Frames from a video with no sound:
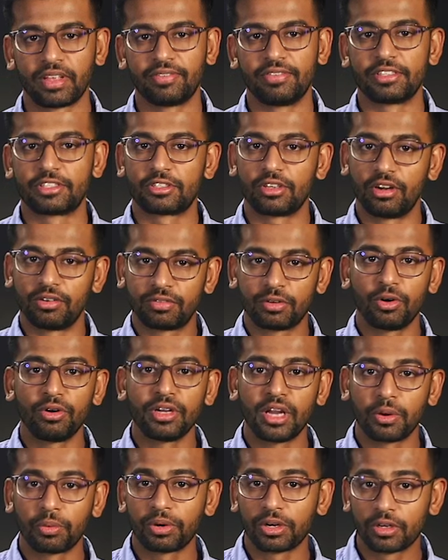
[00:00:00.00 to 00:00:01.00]
If a server or
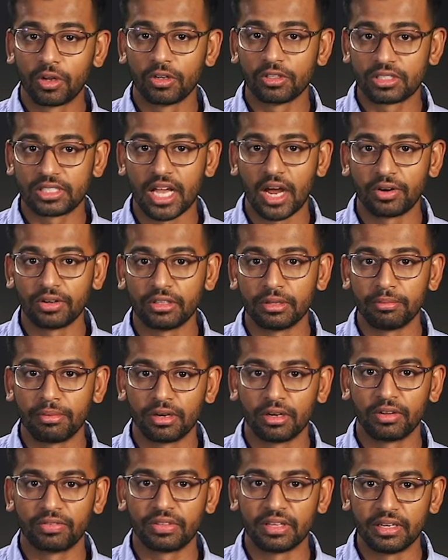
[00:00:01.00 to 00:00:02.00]
network goes down in the
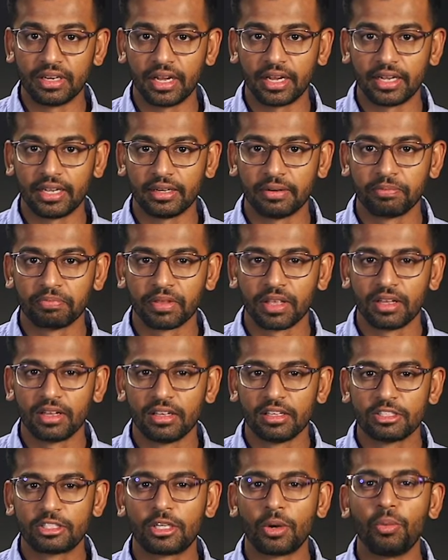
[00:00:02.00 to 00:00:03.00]
middle of the night,
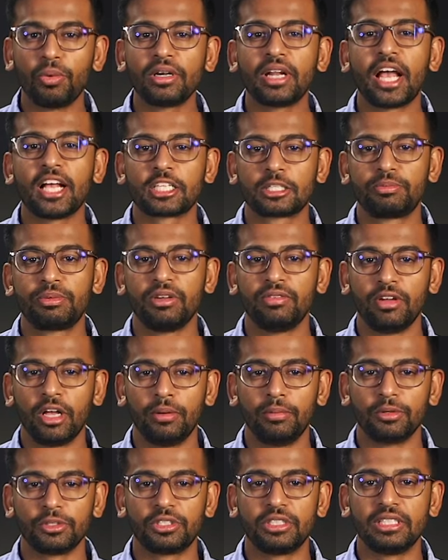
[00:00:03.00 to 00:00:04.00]
someone has to be
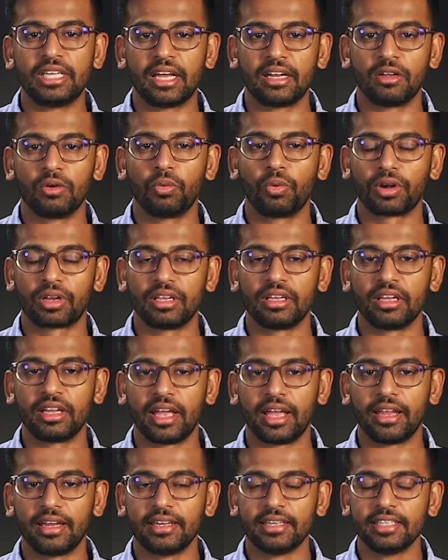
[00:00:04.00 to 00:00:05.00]
available to get it working
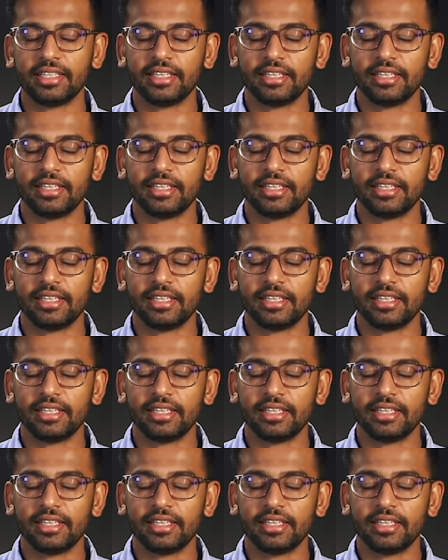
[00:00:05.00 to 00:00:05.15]
again.